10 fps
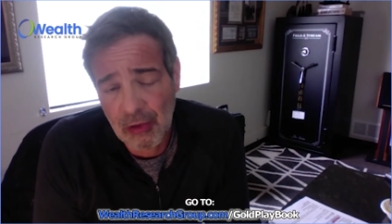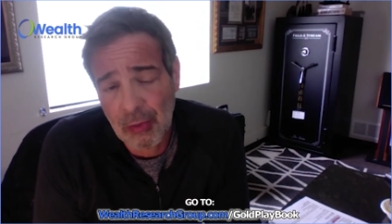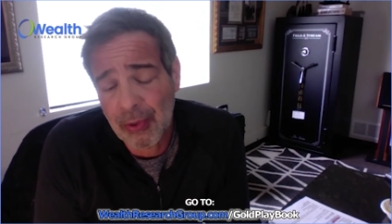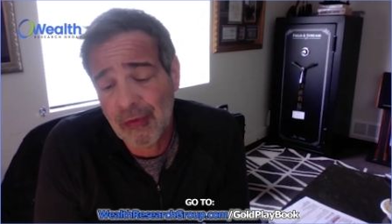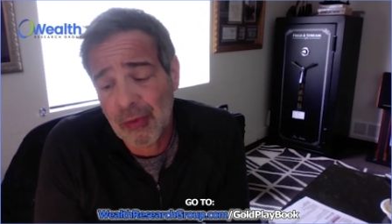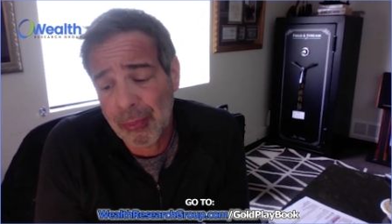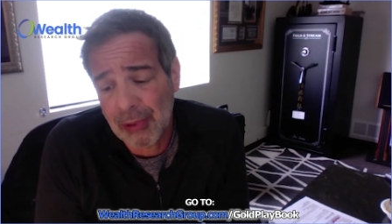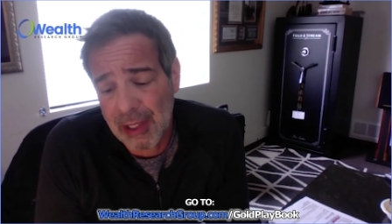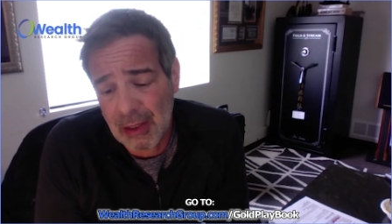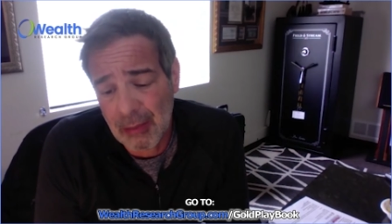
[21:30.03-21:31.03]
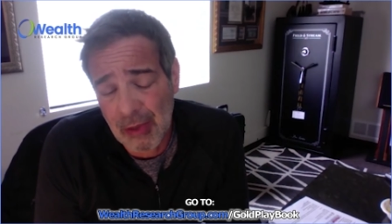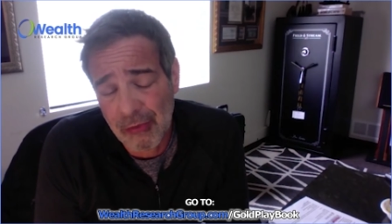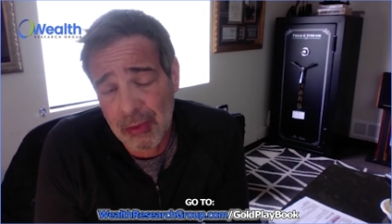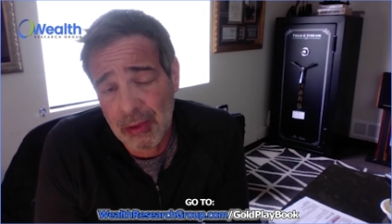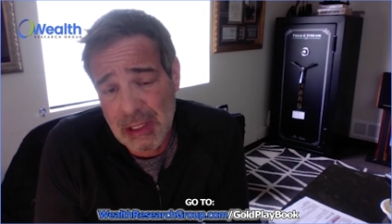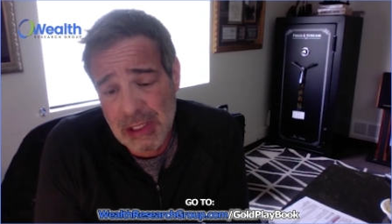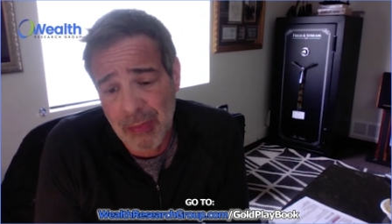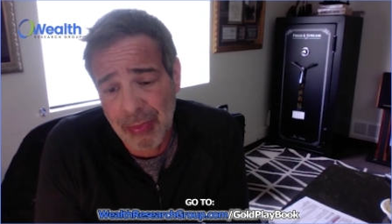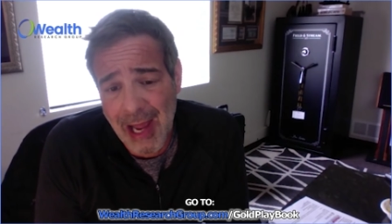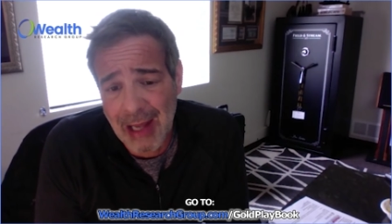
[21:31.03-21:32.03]
You look at the price of palladium as it
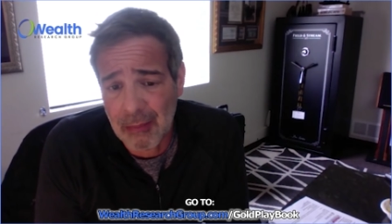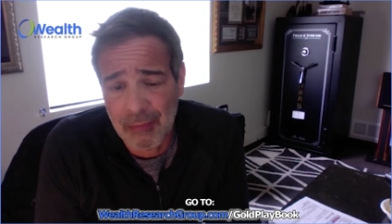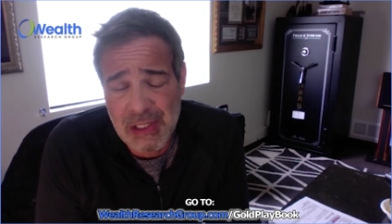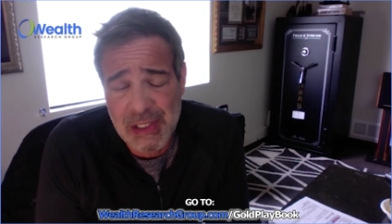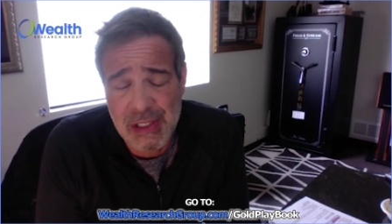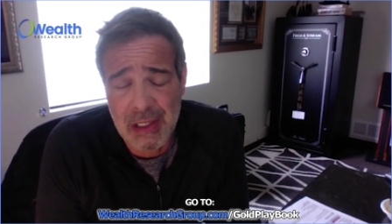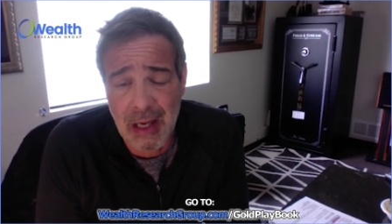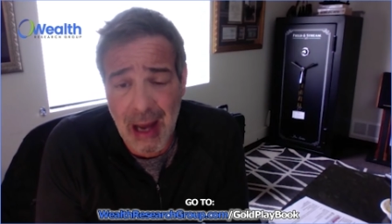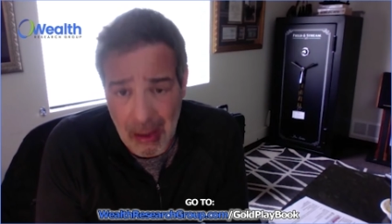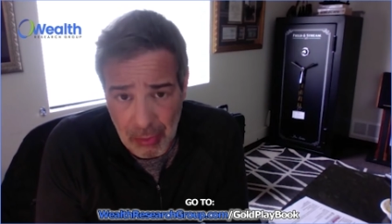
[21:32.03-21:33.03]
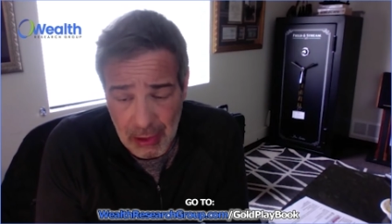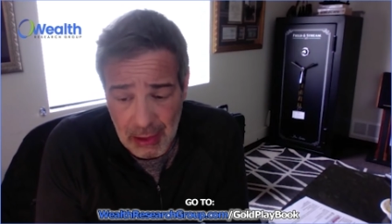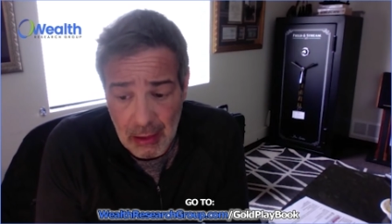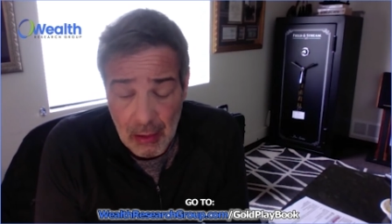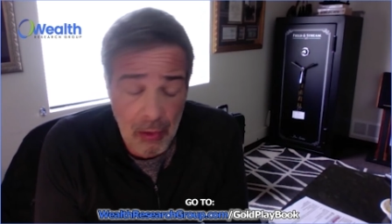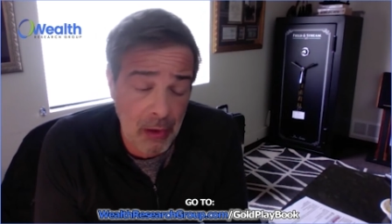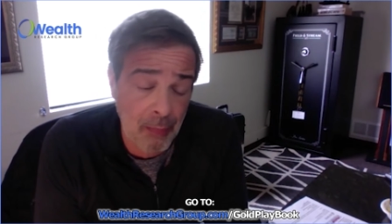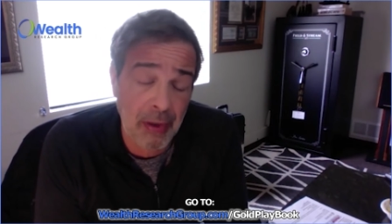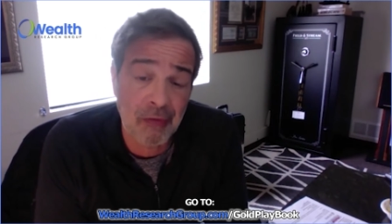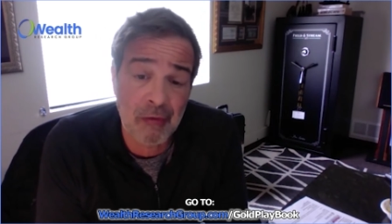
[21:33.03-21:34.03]
relates to platinum. This is an anomaly.
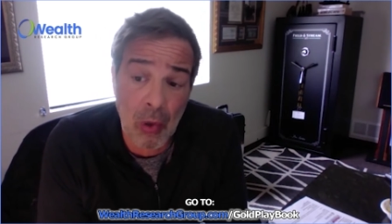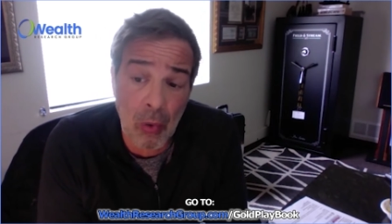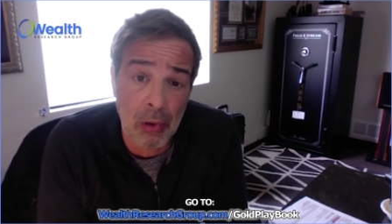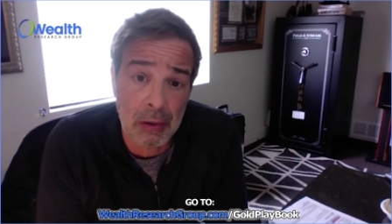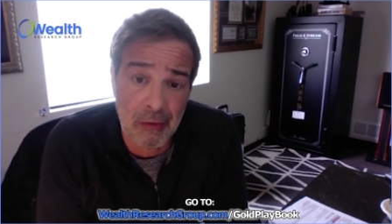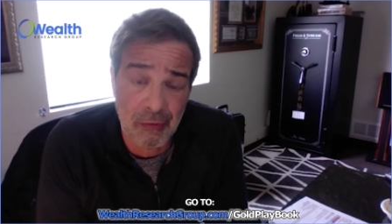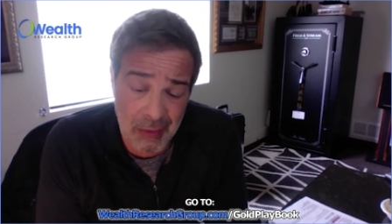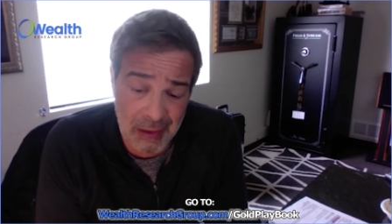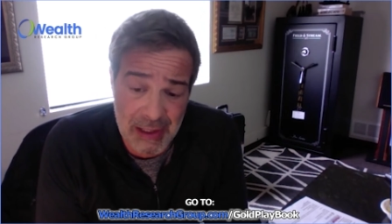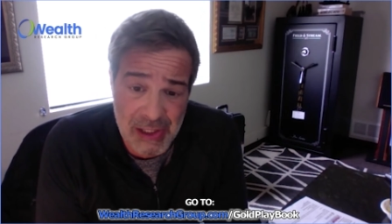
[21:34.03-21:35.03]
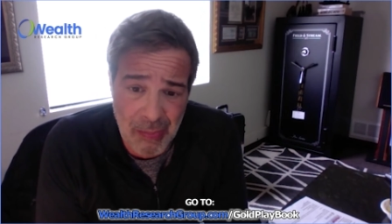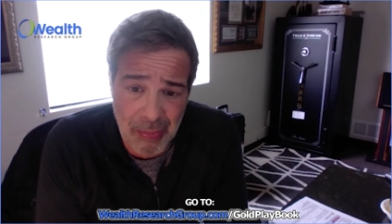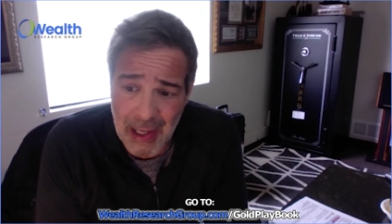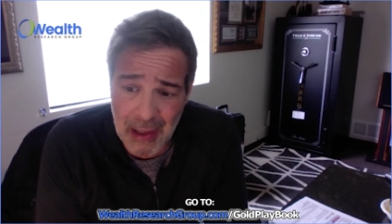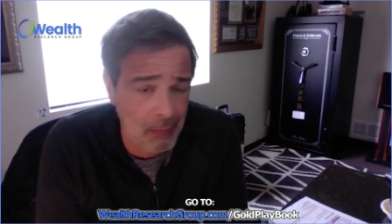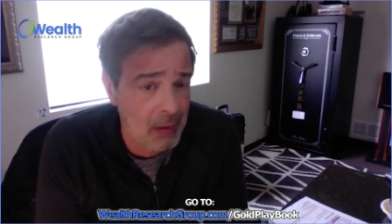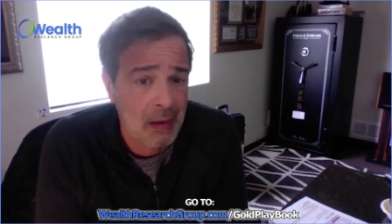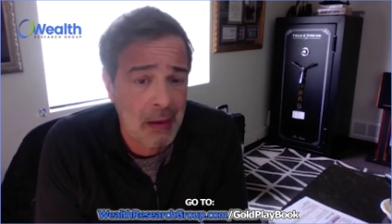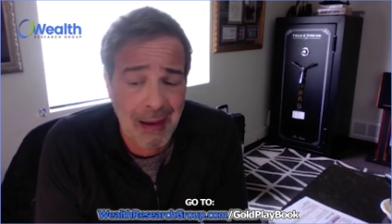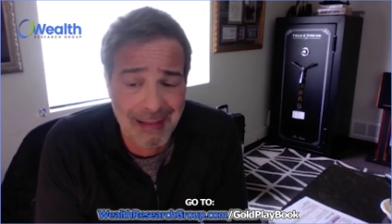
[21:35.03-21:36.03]
Or the price of gold as it relates to
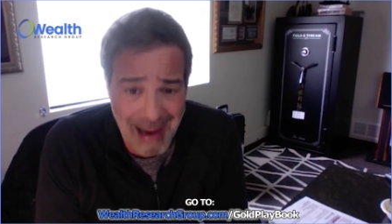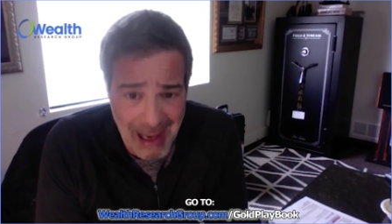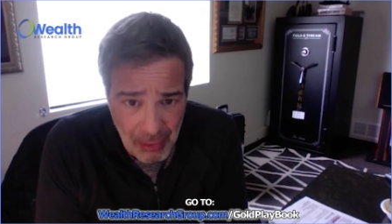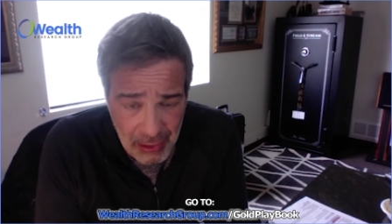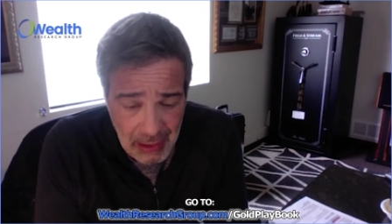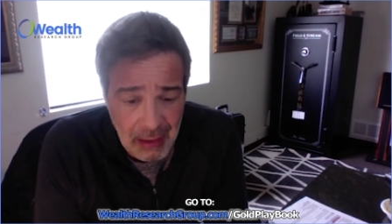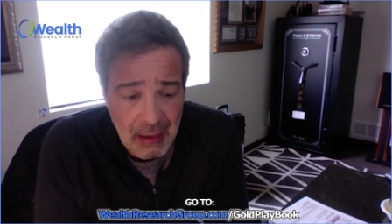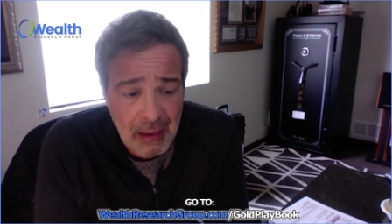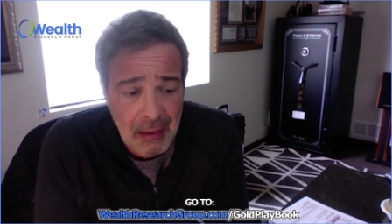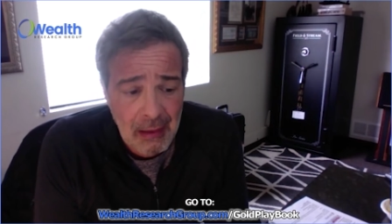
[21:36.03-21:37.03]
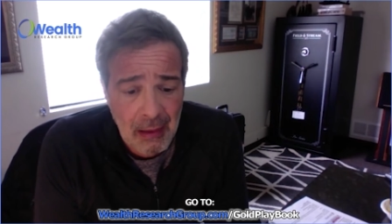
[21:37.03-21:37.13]
platinum. Anomaly.